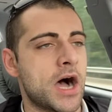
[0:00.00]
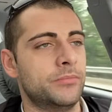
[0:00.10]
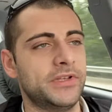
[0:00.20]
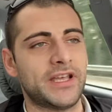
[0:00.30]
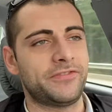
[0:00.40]

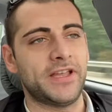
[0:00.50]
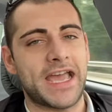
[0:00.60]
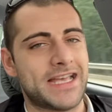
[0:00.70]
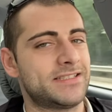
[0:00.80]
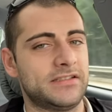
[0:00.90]
It definitely
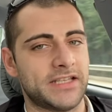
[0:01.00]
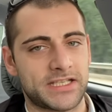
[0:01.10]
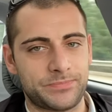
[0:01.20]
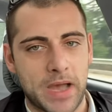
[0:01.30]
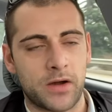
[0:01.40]
has
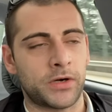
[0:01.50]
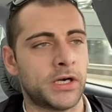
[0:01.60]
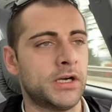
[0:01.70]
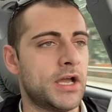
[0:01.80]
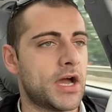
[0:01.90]
less
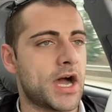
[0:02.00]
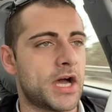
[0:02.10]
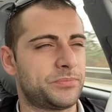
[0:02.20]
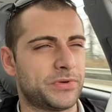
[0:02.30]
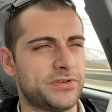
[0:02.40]
power,
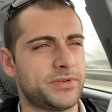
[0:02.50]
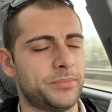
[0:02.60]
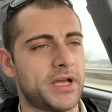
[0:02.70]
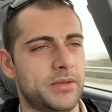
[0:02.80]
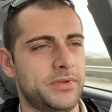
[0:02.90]

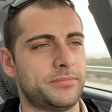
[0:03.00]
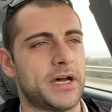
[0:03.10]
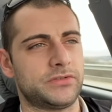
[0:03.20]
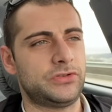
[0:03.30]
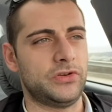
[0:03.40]
producing
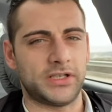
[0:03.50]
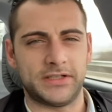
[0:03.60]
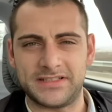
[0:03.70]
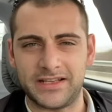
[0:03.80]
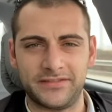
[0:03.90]
about
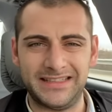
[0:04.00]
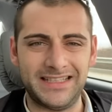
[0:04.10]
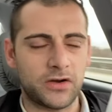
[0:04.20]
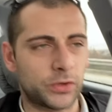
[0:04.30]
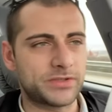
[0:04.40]
270
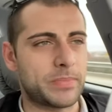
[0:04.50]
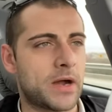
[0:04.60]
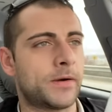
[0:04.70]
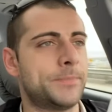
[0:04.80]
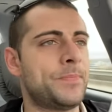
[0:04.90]

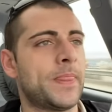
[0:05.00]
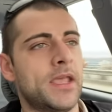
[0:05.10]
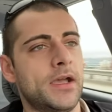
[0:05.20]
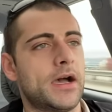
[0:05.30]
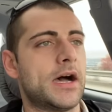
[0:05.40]
horsepower.
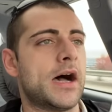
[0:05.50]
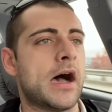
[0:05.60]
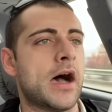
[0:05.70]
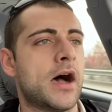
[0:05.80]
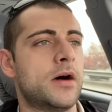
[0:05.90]

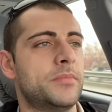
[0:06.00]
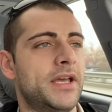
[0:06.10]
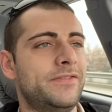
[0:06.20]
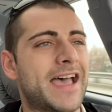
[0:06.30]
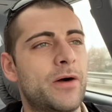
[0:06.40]

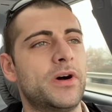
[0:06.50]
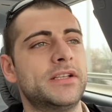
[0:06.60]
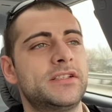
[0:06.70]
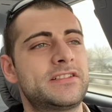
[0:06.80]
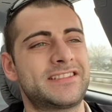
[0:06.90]
And that
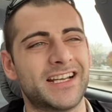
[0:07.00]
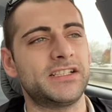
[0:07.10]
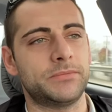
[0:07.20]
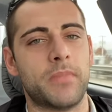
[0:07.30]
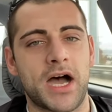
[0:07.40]
one,
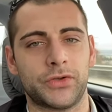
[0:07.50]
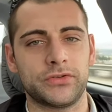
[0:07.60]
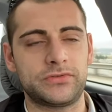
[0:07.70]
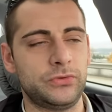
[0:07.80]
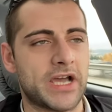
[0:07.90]
certain
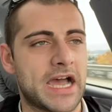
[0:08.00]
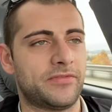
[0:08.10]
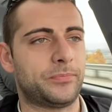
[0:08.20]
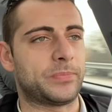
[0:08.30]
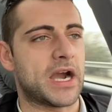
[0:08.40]
models do have
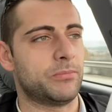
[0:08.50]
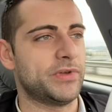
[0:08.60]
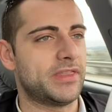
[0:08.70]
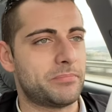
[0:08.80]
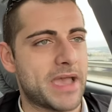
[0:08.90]
a problem
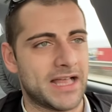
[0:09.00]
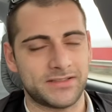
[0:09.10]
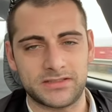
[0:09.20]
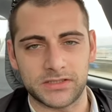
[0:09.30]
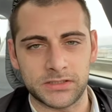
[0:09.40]
with the
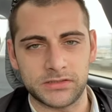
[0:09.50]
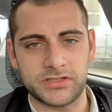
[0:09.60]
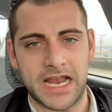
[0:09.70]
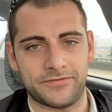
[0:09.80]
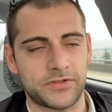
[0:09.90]
balancer
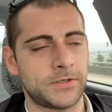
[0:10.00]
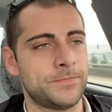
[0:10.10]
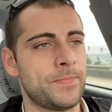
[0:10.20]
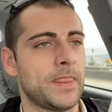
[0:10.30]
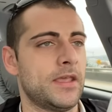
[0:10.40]
shafter,
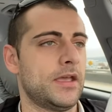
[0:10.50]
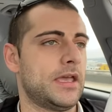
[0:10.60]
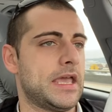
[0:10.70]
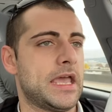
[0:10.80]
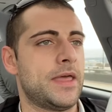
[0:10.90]

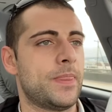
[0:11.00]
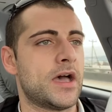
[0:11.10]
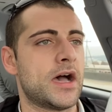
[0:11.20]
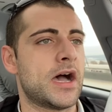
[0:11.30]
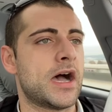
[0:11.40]
and
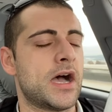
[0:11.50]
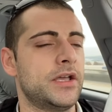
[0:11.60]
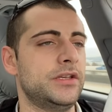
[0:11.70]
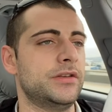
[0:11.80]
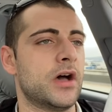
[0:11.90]

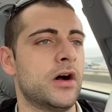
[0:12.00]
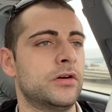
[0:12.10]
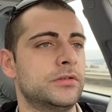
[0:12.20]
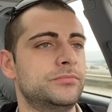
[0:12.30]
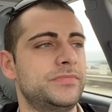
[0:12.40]
you
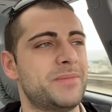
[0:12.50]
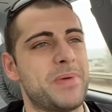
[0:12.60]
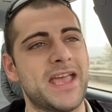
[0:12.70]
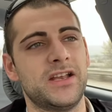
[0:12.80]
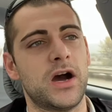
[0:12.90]
know,
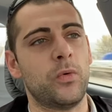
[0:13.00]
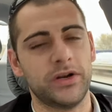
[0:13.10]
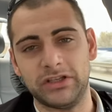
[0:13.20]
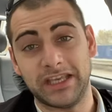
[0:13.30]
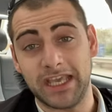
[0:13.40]
depending on
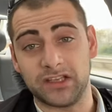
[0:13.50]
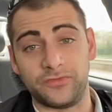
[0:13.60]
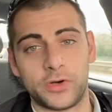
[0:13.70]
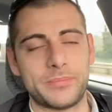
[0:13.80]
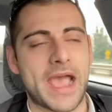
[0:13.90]
one, you can get a
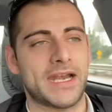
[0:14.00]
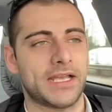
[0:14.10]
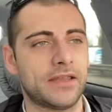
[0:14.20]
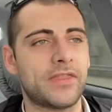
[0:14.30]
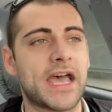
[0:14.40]

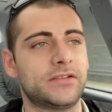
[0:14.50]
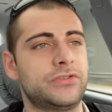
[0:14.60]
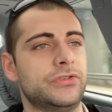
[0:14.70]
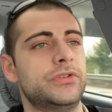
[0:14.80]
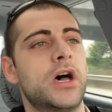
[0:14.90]
4MATIC in that
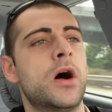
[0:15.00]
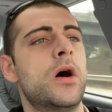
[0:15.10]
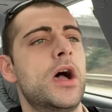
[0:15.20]
too, though.